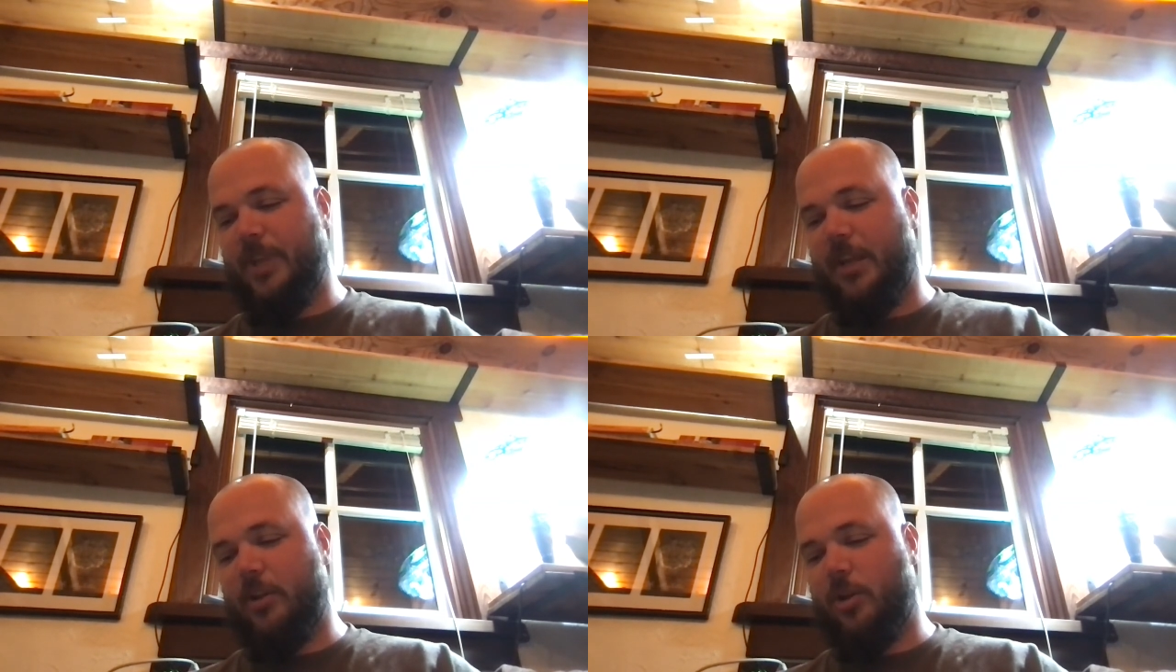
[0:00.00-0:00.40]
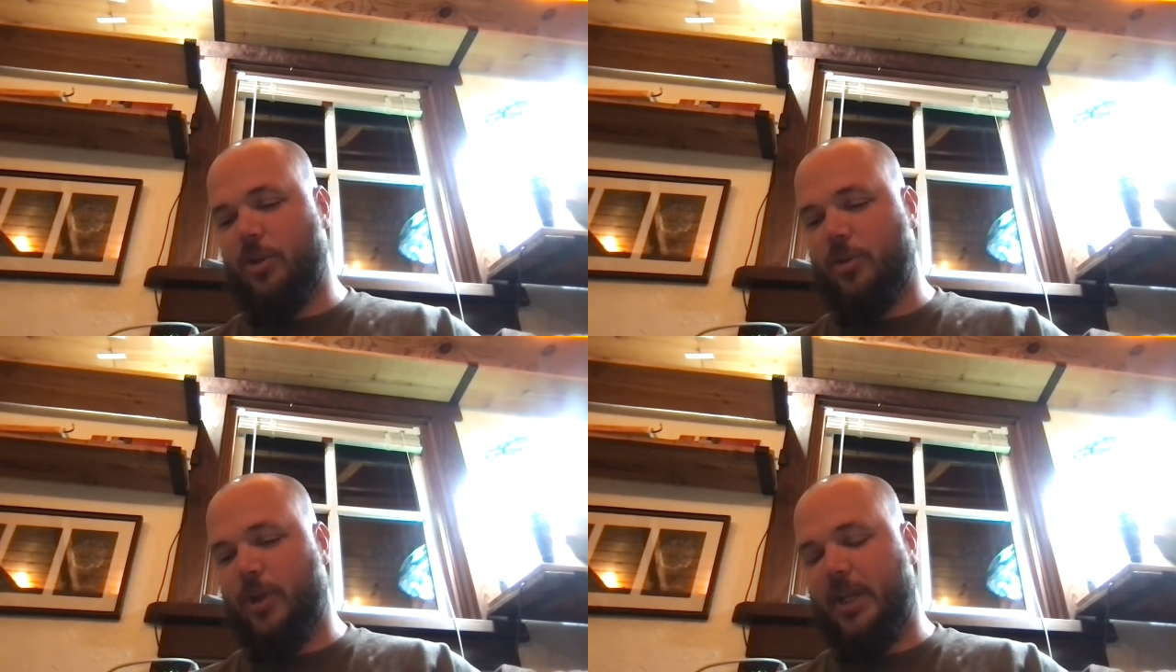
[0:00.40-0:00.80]
Had a
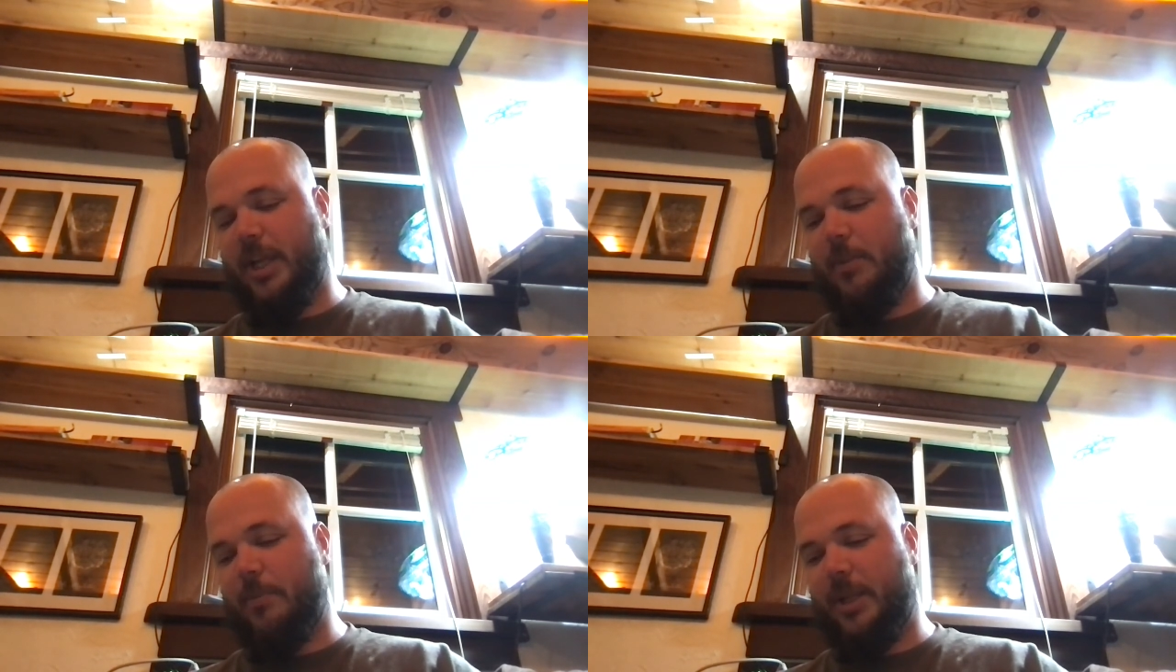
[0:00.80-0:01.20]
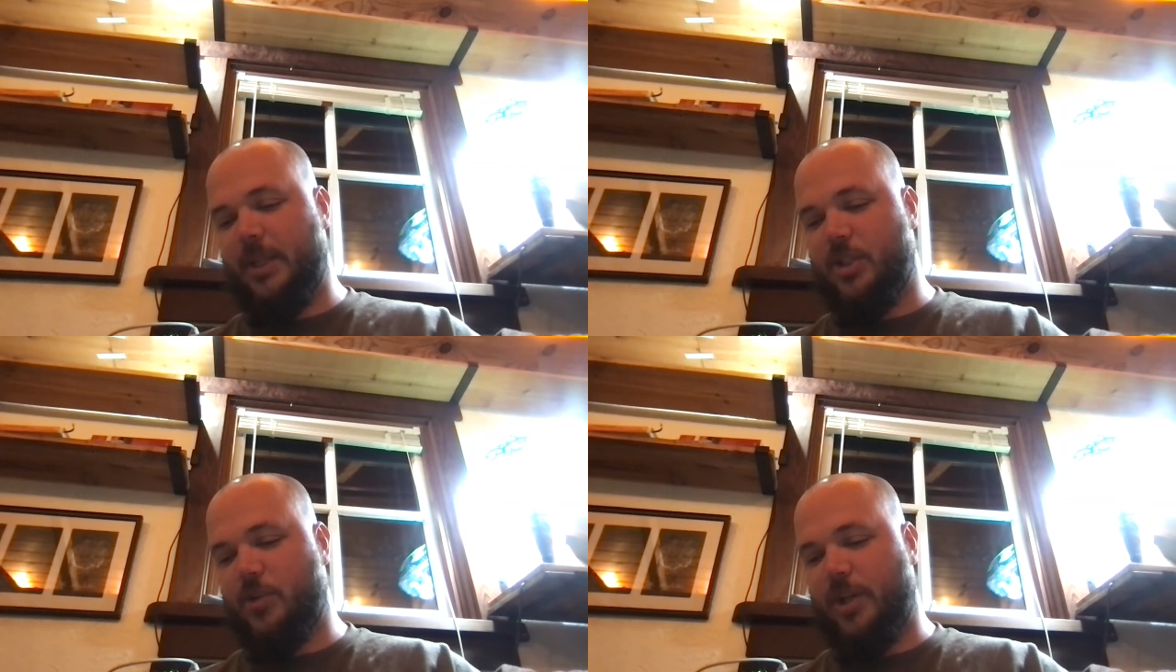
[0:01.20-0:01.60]
long drink, ate a bit,
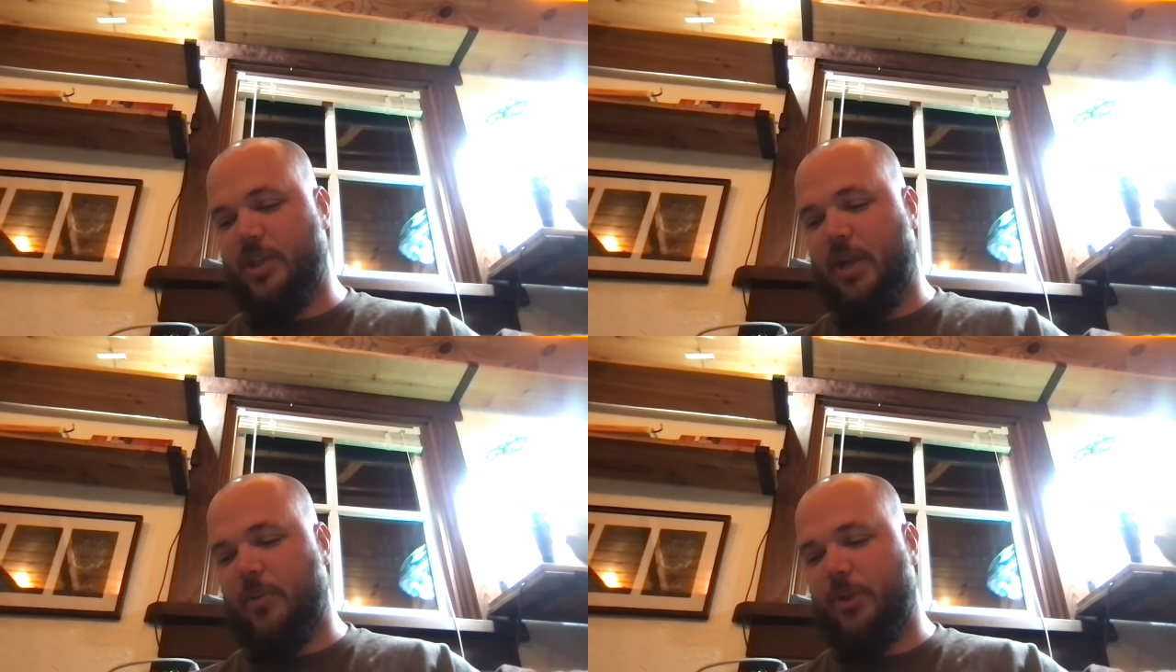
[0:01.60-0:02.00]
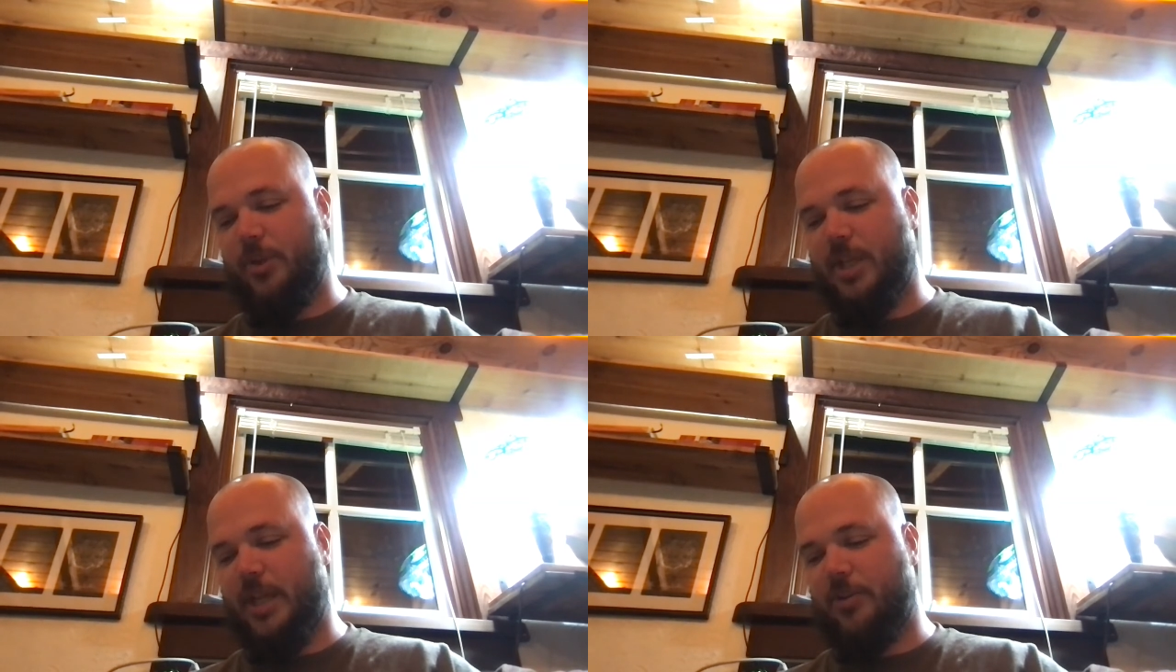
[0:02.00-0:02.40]
and stretched out with our
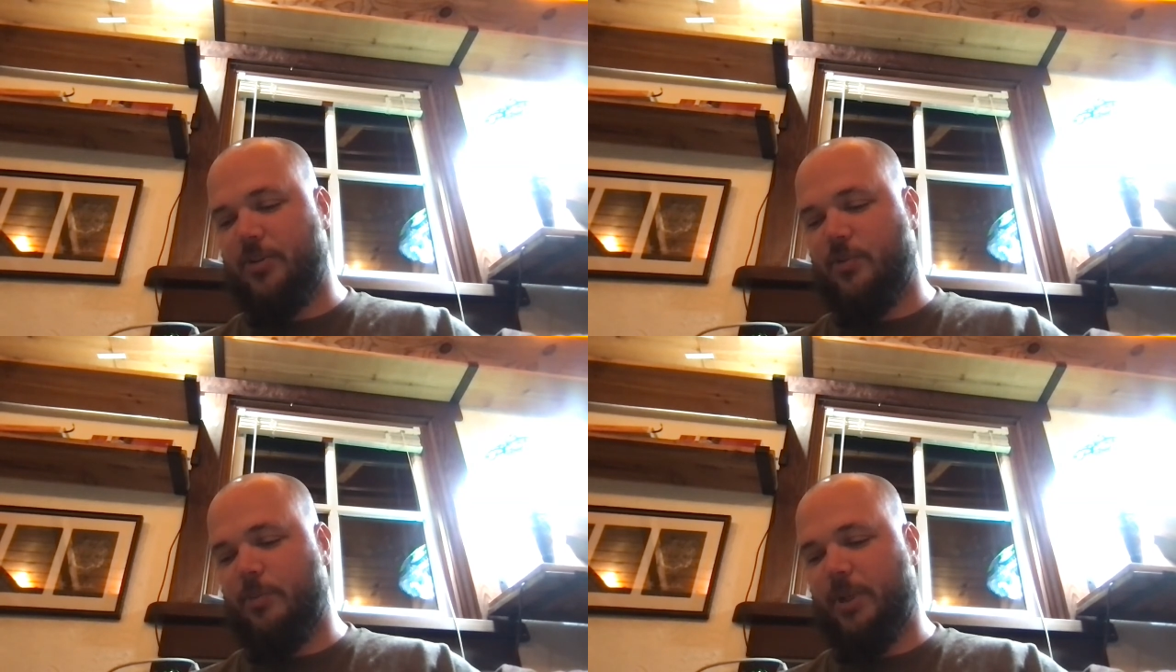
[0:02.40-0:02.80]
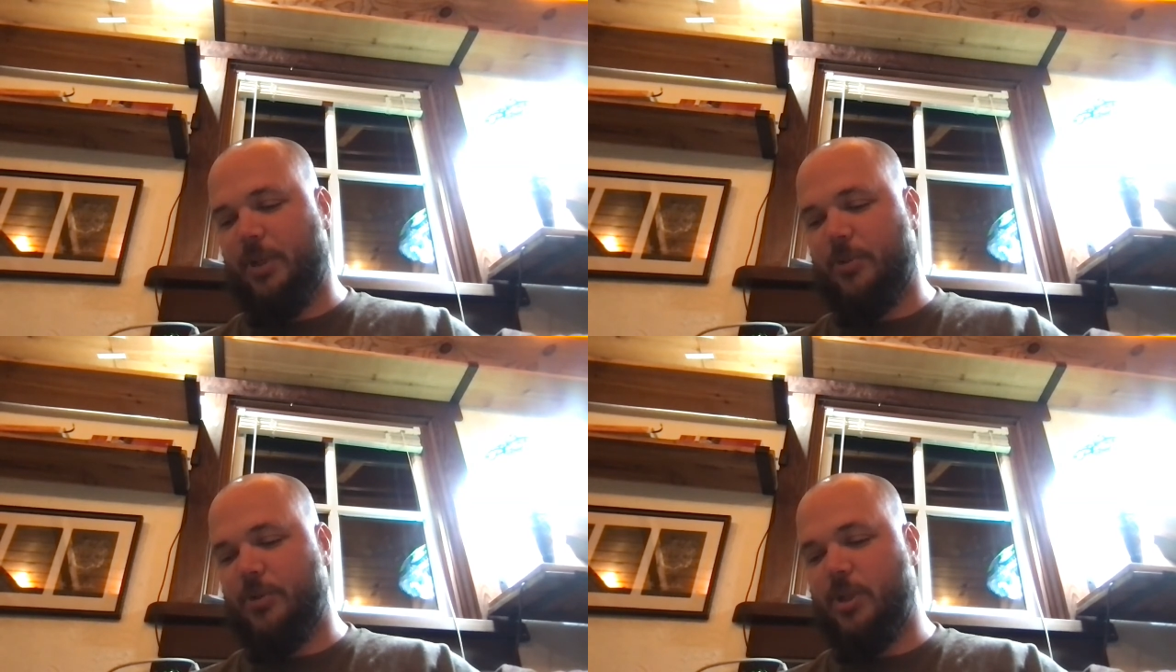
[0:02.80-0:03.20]
saddles for
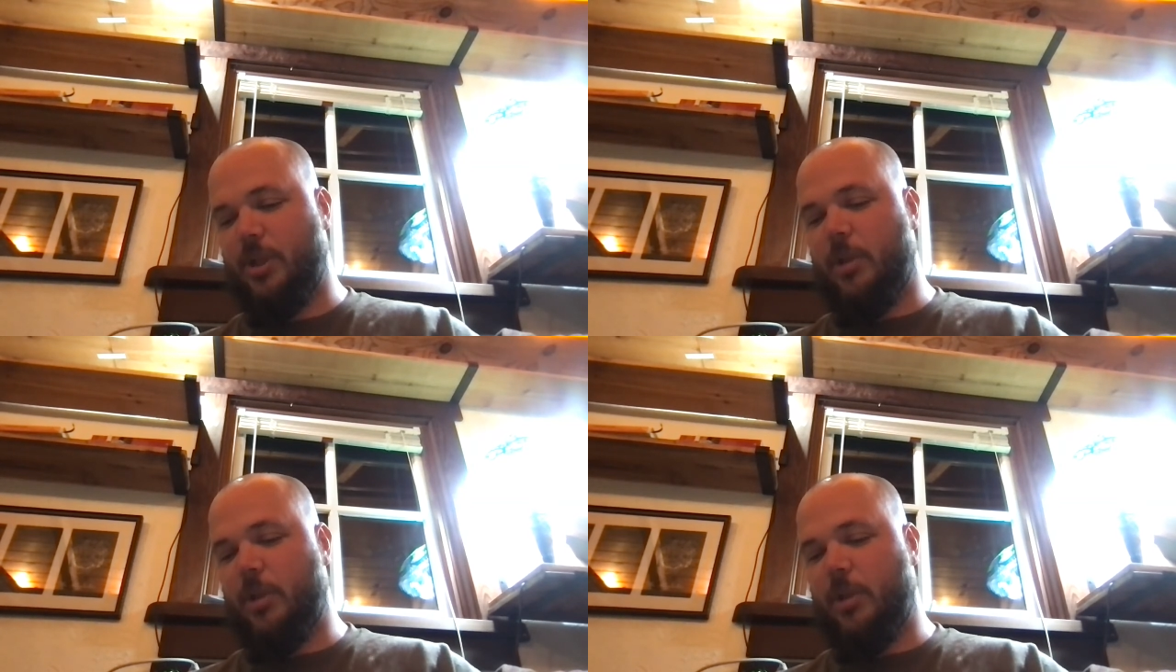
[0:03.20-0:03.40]
pillows,